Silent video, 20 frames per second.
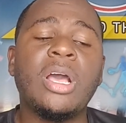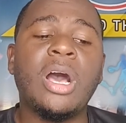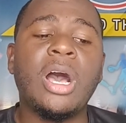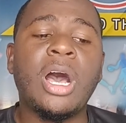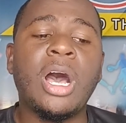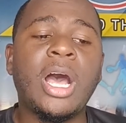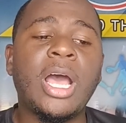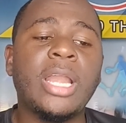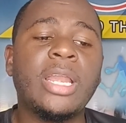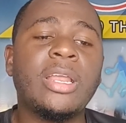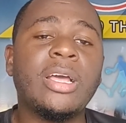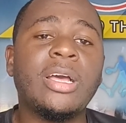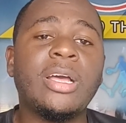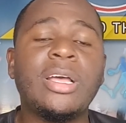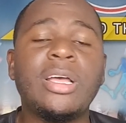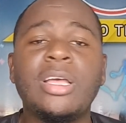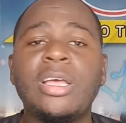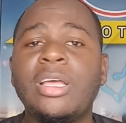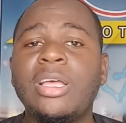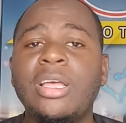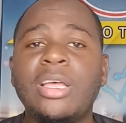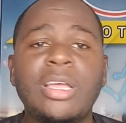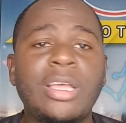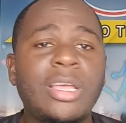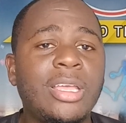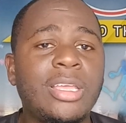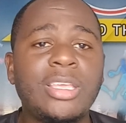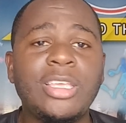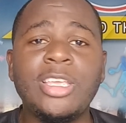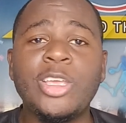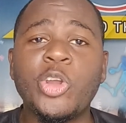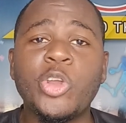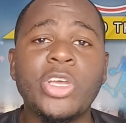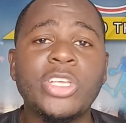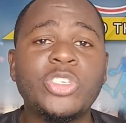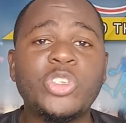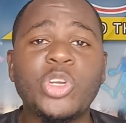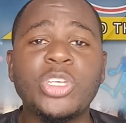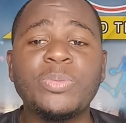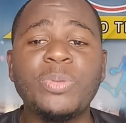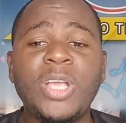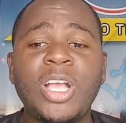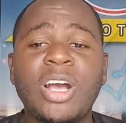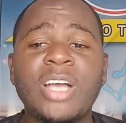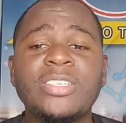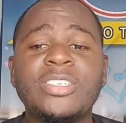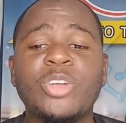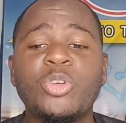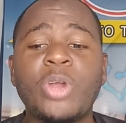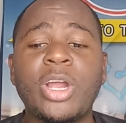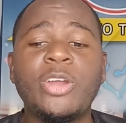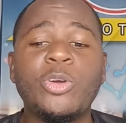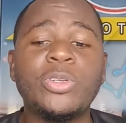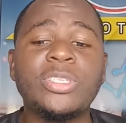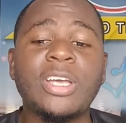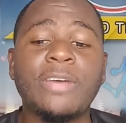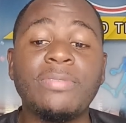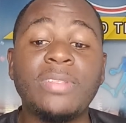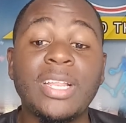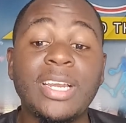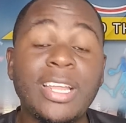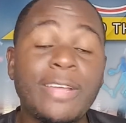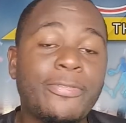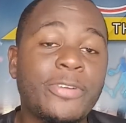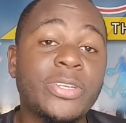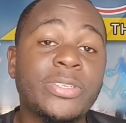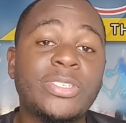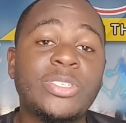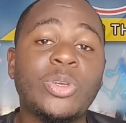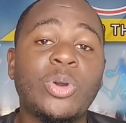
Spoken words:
And, you know, it's just because they ran out of deliveries.